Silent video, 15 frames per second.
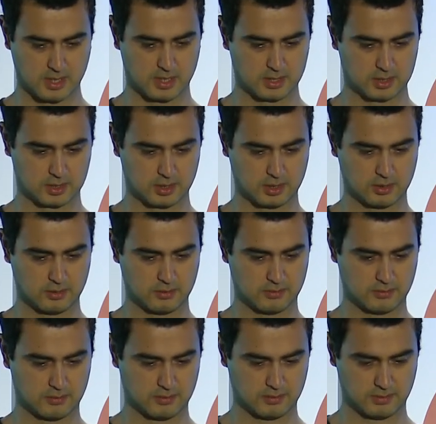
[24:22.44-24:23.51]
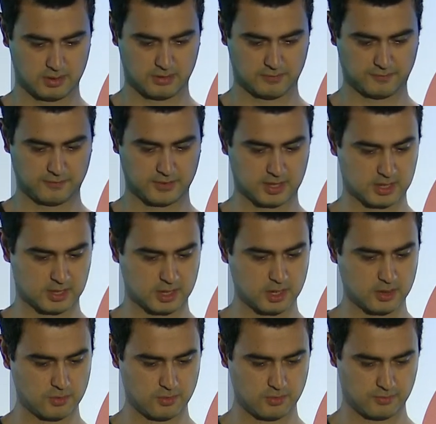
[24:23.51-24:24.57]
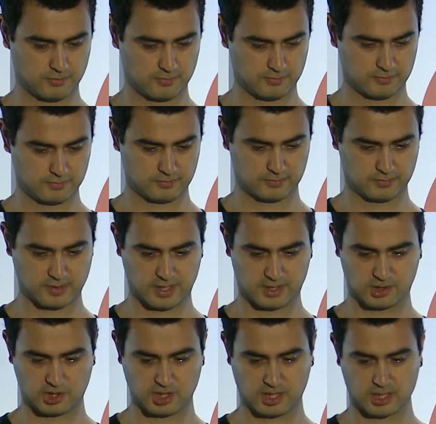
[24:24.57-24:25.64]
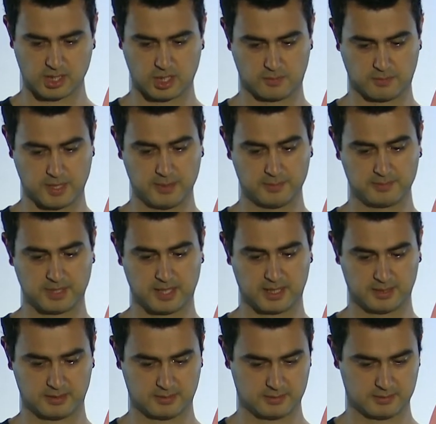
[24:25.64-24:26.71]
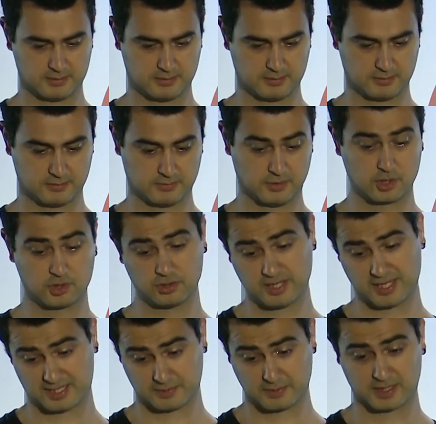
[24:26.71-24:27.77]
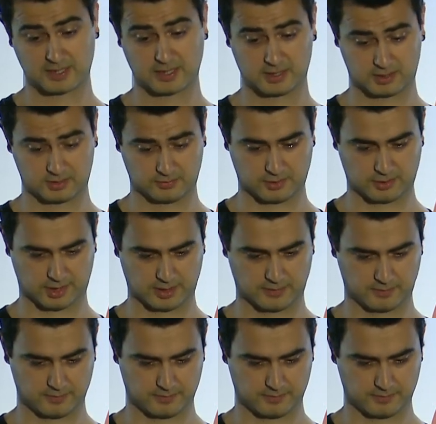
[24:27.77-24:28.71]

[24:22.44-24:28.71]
So if we go and check our pipeline, we should expect that it's working.